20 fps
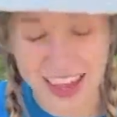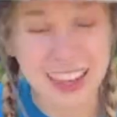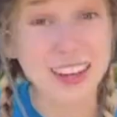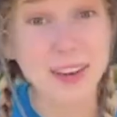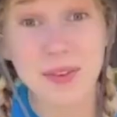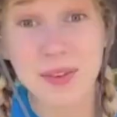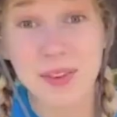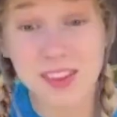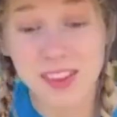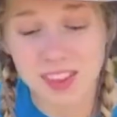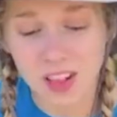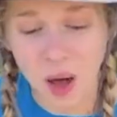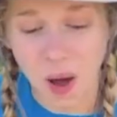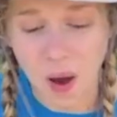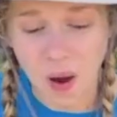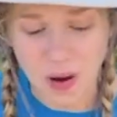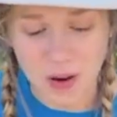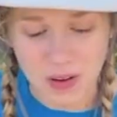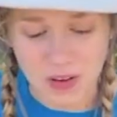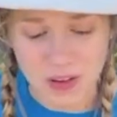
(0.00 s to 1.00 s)
it was
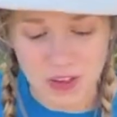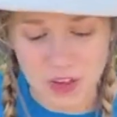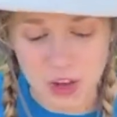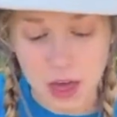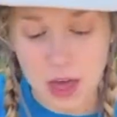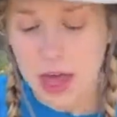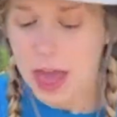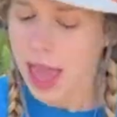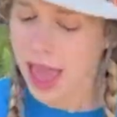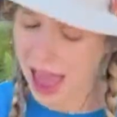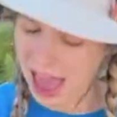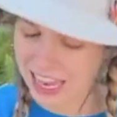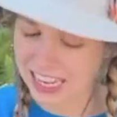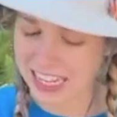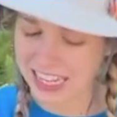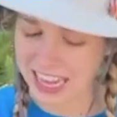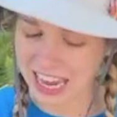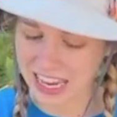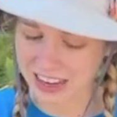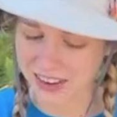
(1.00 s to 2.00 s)
large.
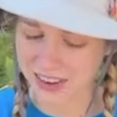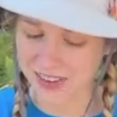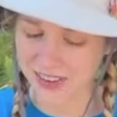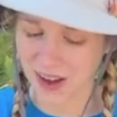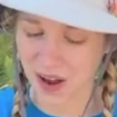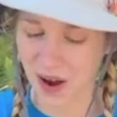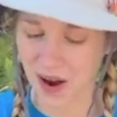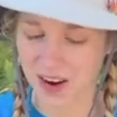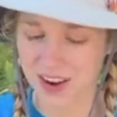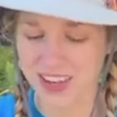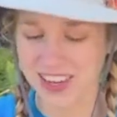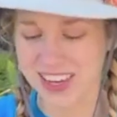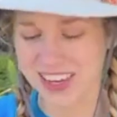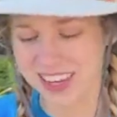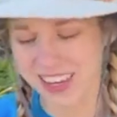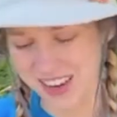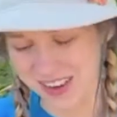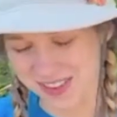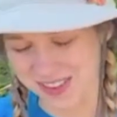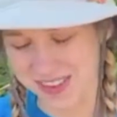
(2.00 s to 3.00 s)
Alligators are
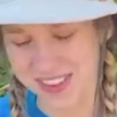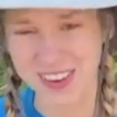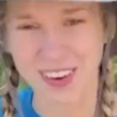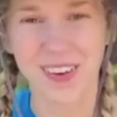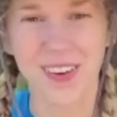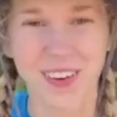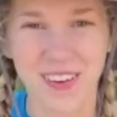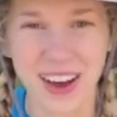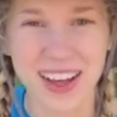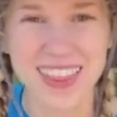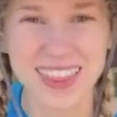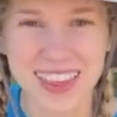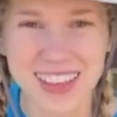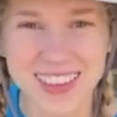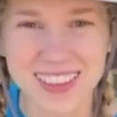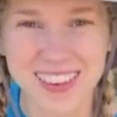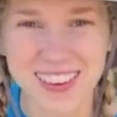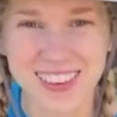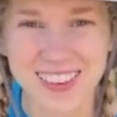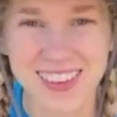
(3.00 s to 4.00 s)
cute. Oh, I think
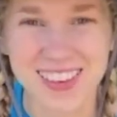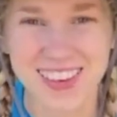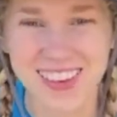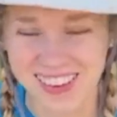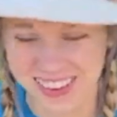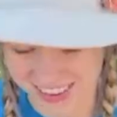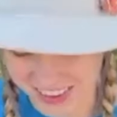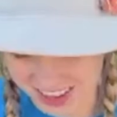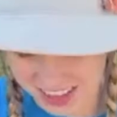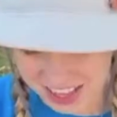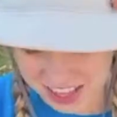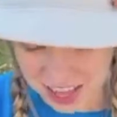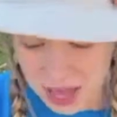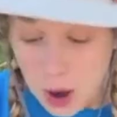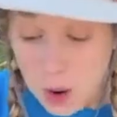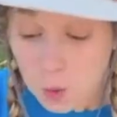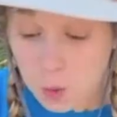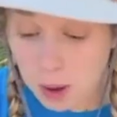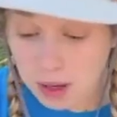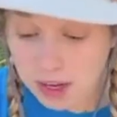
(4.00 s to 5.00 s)
so too.
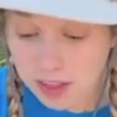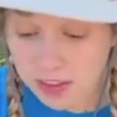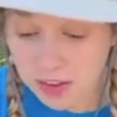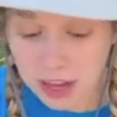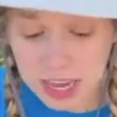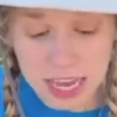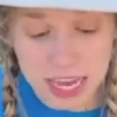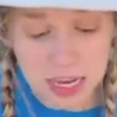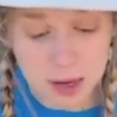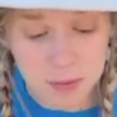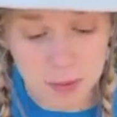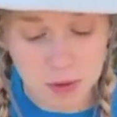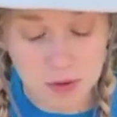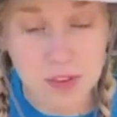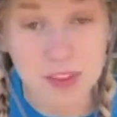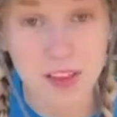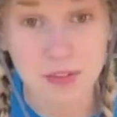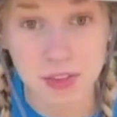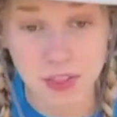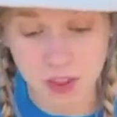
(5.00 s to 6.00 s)
What other animals
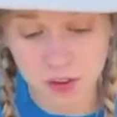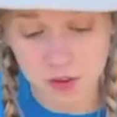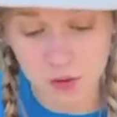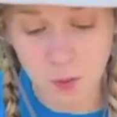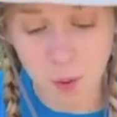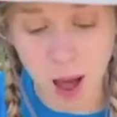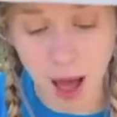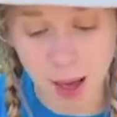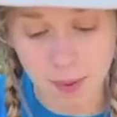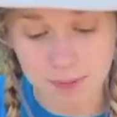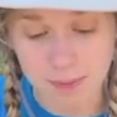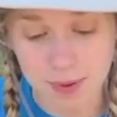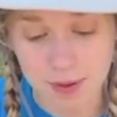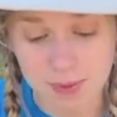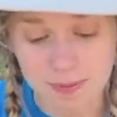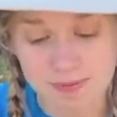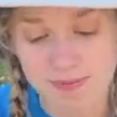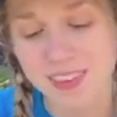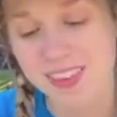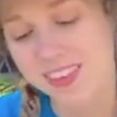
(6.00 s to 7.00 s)
live in the swamp?
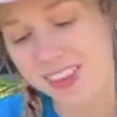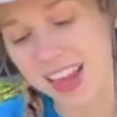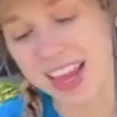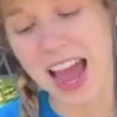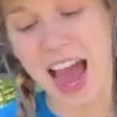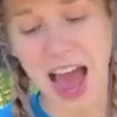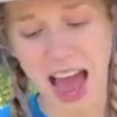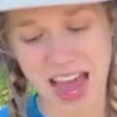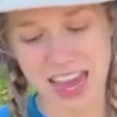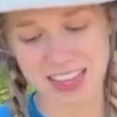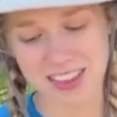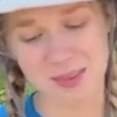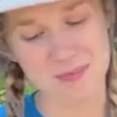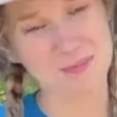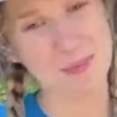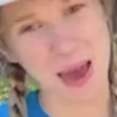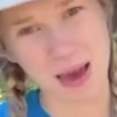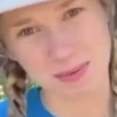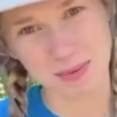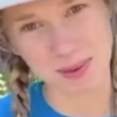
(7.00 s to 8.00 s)
Say hi to
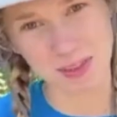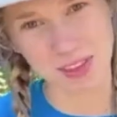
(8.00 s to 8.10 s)
Pebble the